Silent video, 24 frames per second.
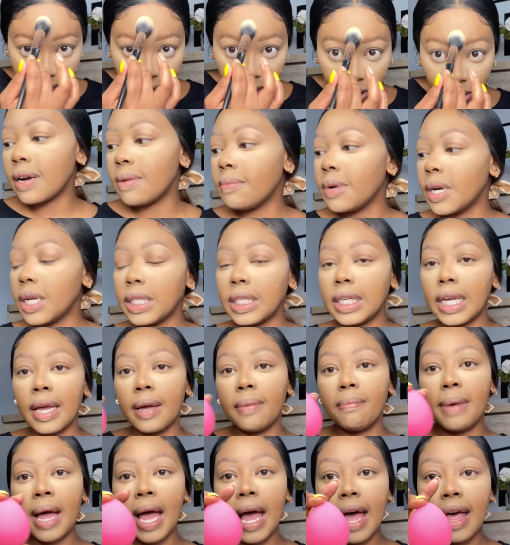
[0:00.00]
I'm gonna take
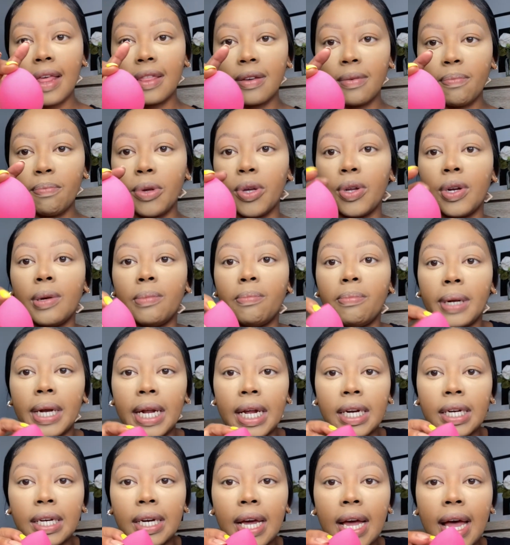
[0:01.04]
my other beauty
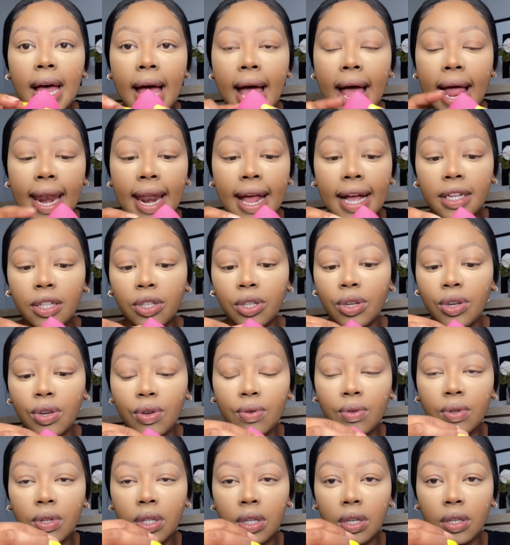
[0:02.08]
blender. I like to
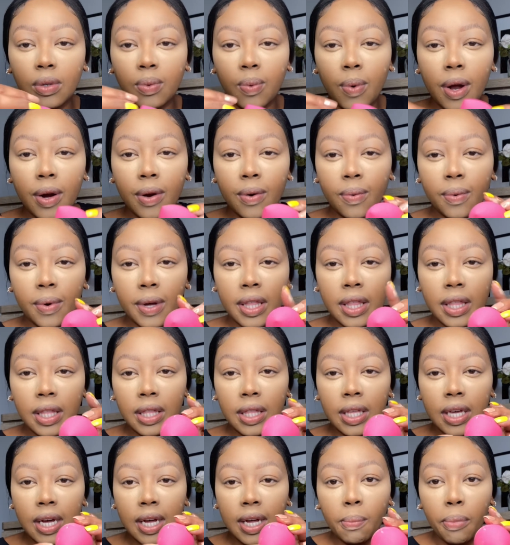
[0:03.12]
use this one with
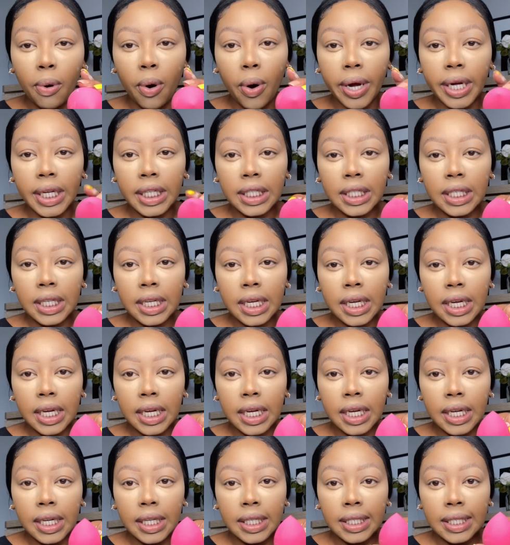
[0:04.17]
the
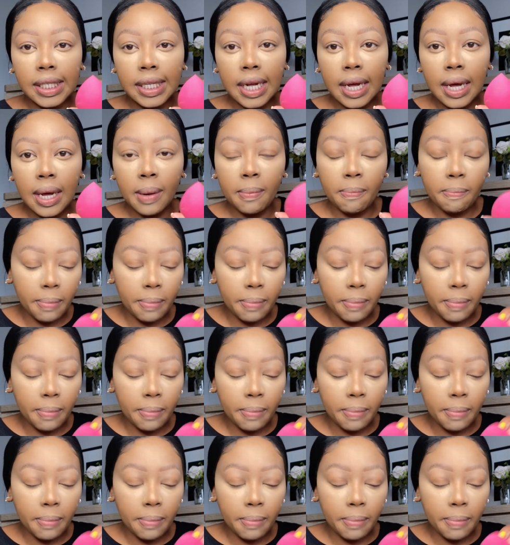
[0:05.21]
pointy tip.